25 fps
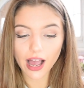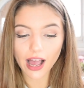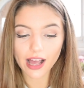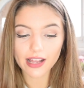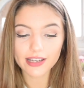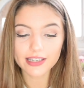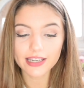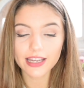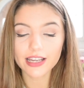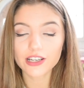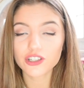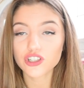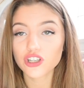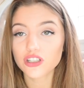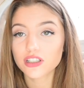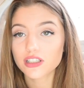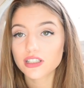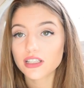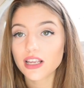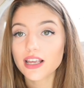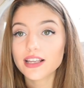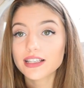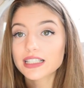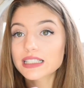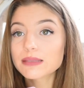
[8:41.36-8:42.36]
and it
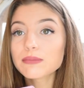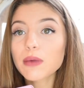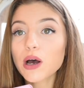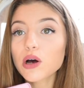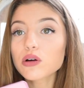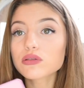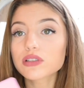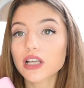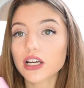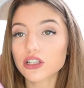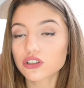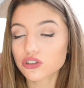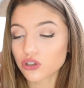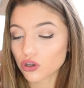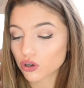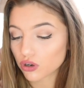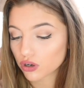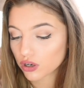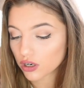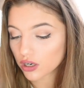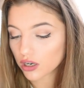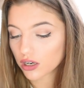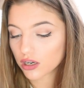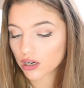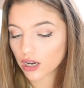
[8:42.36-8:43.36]
smells like
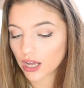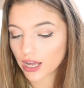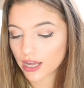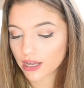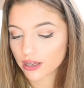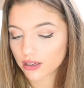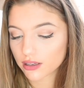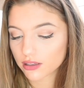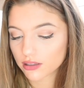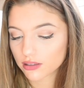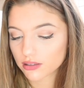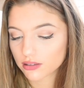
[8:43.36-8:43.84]
chocolate. Like,